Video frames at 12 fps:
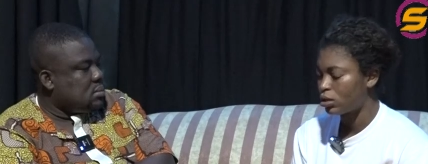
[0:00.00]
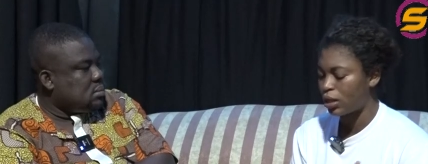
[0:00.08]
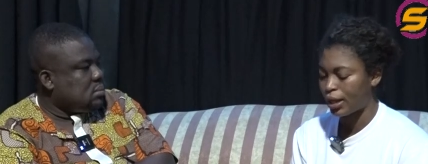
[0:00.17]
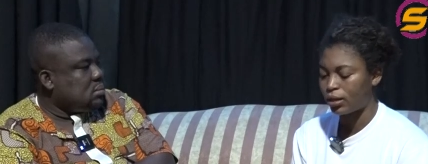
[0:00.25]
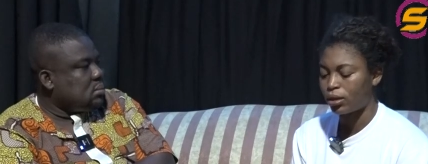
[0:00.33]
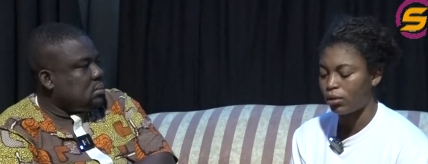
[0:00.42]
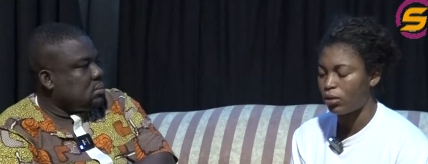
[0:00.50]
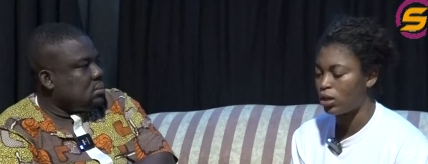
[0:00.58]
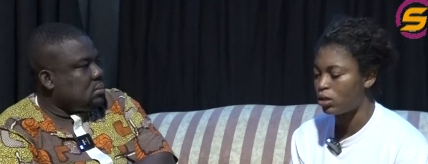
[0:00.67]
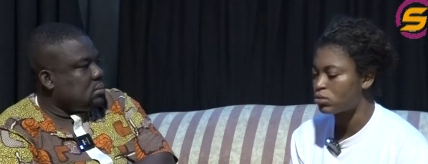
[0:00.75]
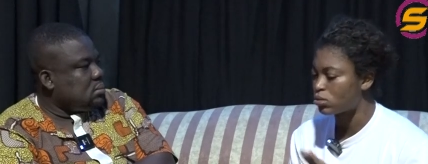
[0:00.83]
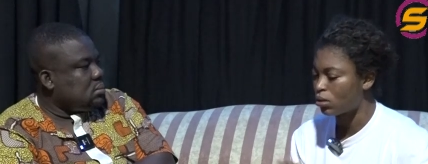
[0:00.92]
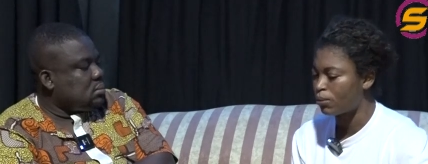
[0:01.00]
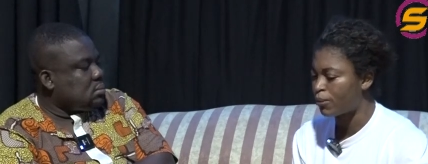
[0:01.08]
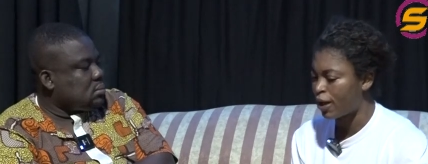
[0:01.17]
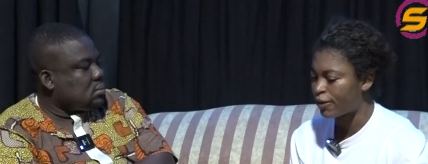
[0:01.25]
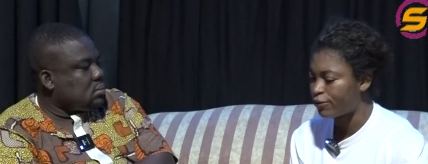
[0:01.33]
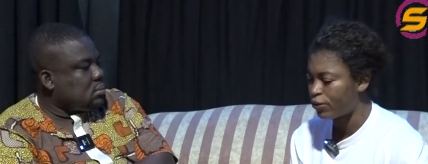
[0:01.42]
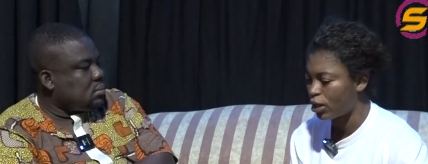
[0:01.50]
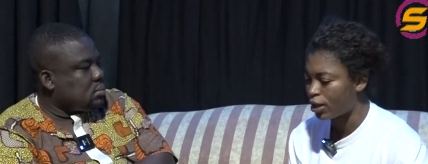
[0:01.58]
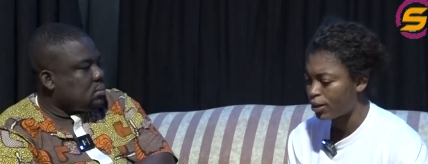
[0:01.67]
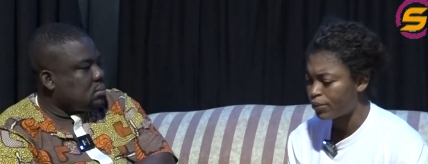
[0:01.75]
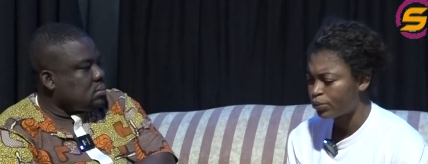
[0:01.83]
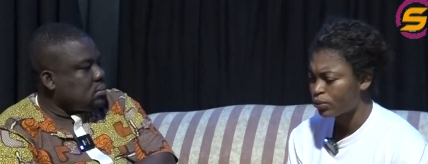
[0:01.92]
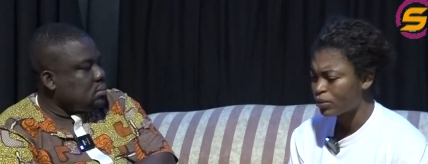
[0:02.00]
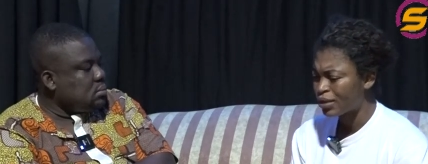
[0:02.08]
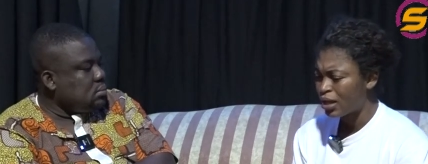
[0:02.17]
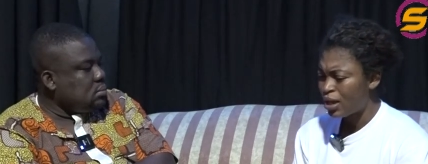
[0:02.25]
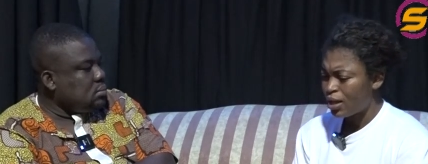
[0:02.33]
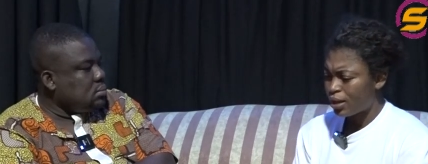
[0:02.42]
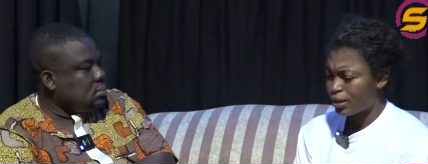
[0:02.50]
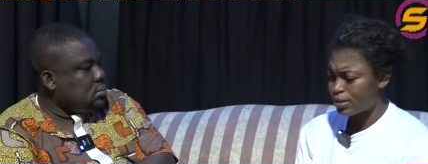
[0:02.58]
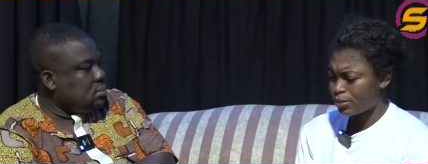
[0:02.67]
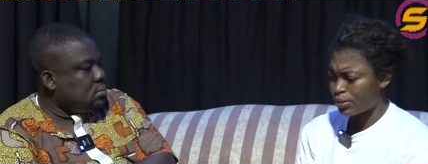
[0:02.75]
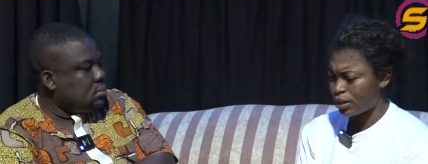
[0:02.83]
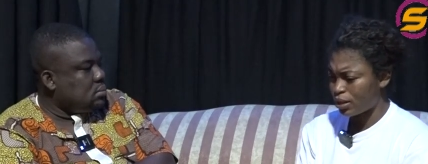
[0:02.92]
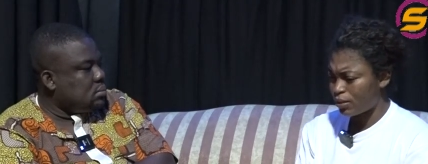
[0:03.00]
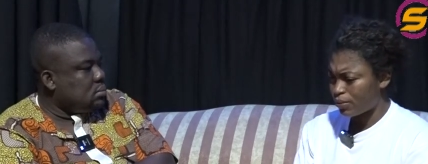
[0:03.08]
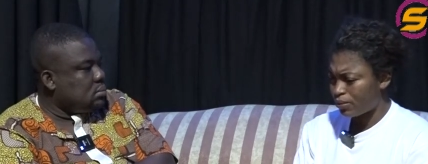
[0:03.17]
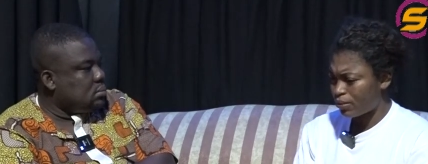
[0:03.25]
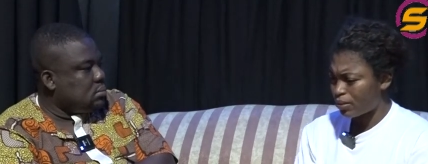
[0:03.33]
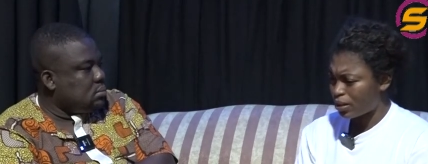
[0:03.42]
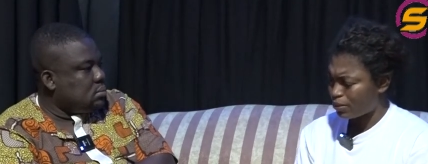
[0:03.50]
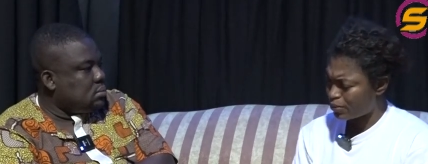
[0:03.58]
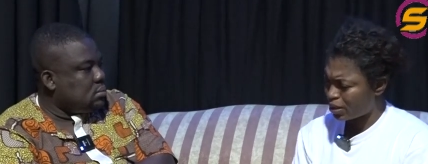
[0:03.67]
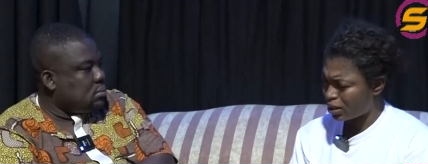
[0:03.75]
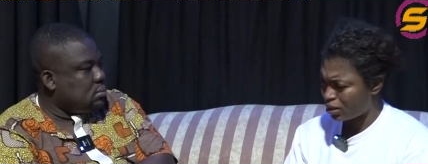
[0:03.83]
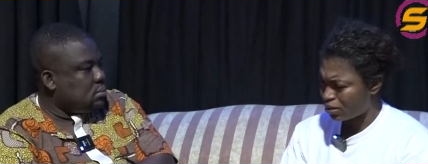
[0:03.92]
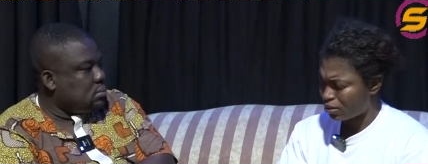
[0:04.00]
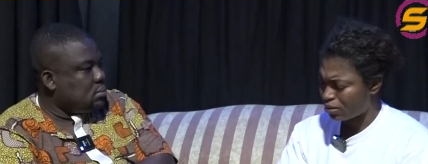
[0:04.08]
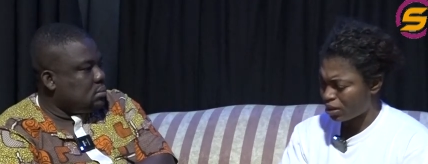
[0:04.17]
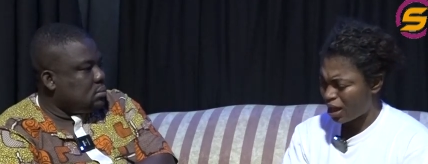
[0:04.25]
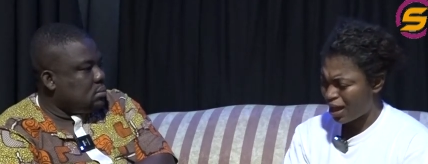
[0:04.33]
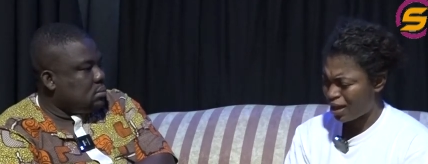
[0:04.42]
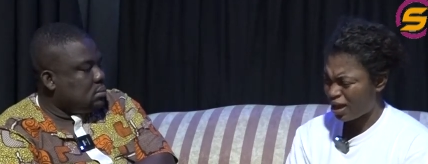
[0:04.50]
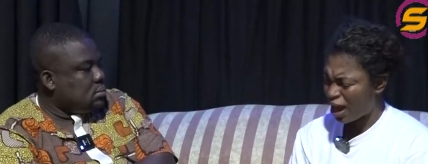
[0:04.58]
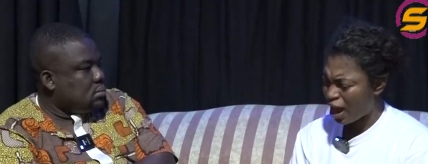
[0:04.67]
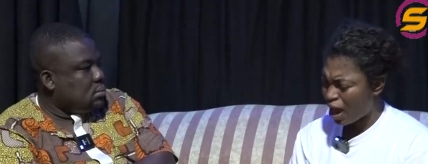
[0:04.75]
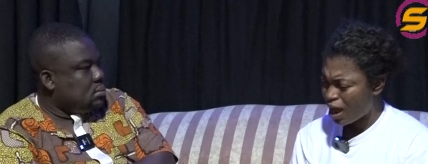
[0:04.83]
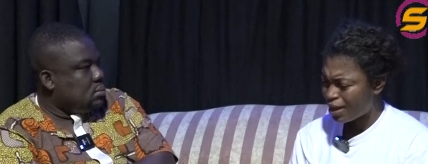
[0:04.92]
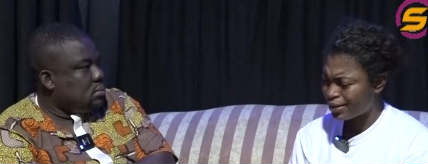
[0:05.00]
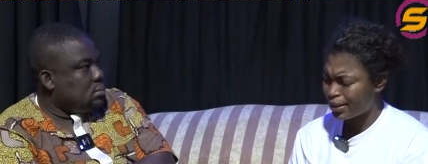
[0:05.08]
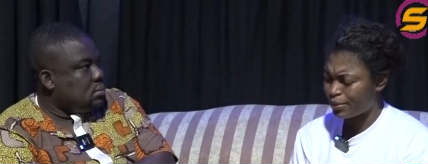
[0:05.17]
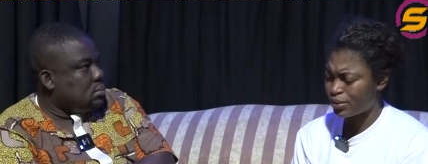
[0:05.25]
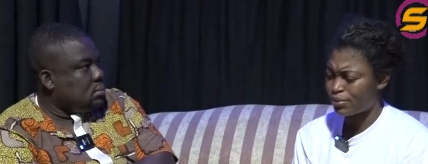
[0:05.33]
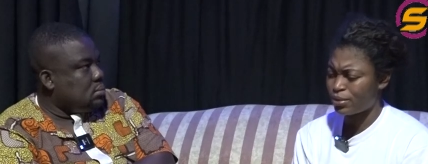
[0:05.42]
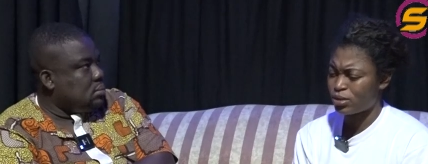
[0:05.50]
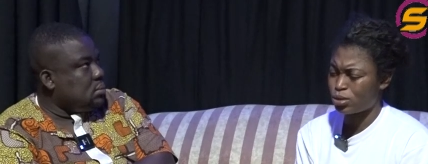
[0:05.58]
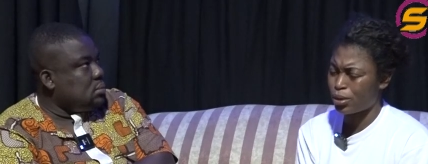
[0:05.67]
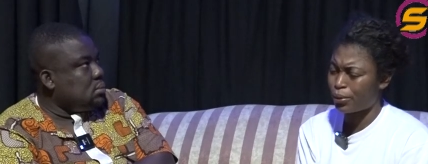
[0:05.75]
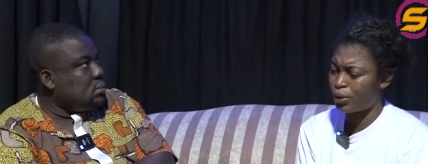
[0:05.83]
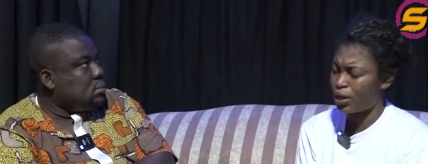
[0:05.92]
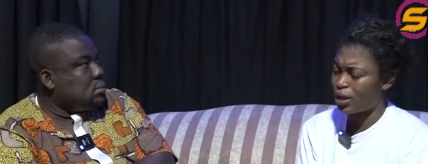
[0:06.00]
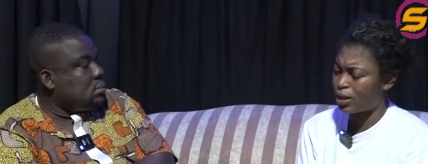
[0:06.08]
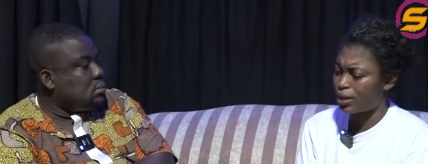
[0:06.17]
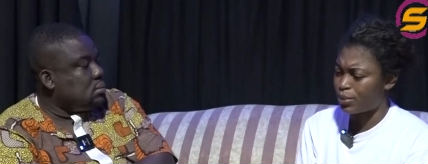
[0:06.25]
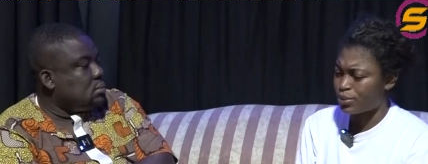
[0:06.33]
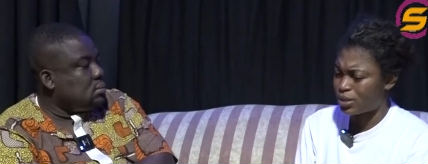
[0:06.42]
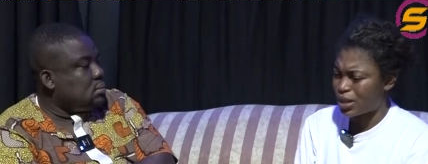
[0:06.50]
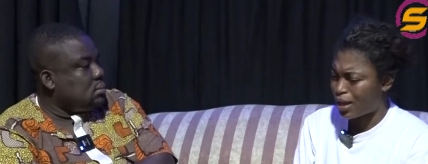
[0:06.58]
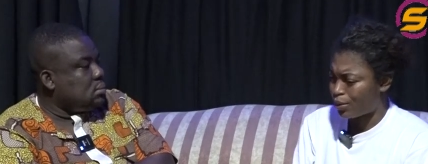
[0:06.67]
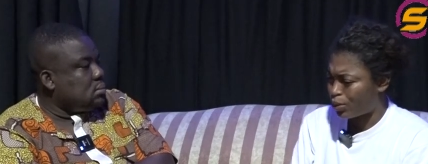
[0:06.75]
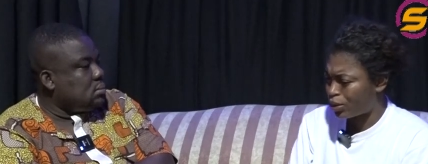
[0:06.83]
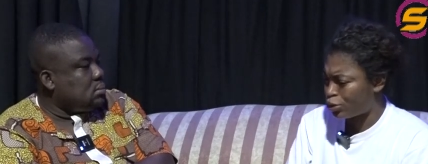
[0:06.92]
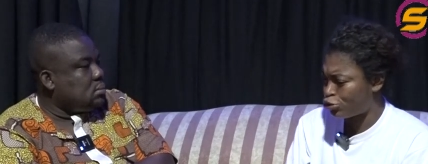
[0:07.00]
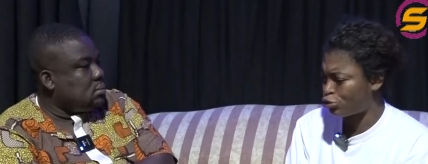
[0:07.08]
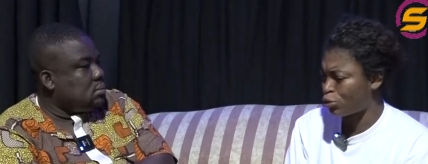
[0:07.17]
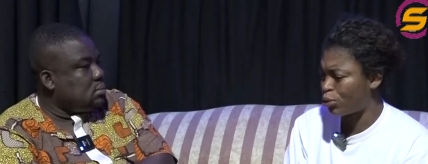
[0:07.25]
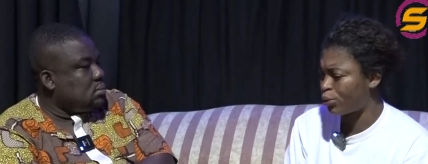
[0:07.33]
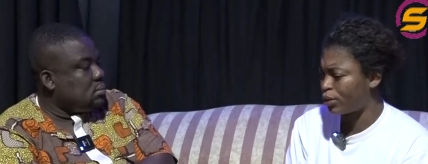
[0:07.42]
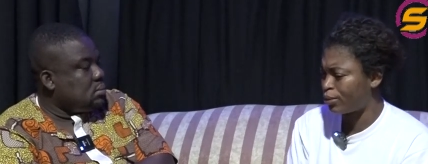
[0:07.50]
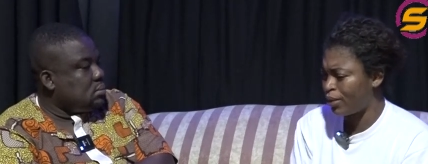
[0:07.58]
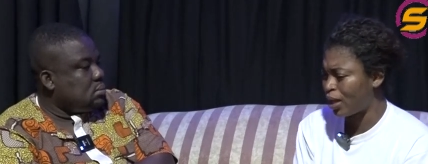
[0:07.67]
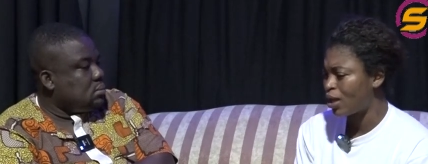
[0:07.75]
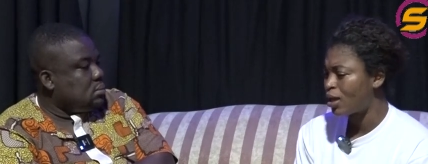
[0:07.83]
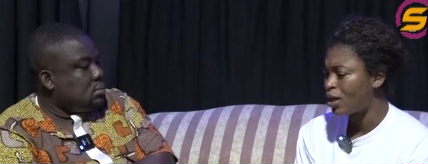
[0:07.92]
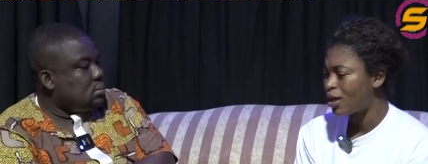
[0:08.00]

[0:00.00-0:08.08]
Speaker 1: Like three days on bath here. Into me, me, ah, I mean, me sorry, and I'm ah, what is wrong with me?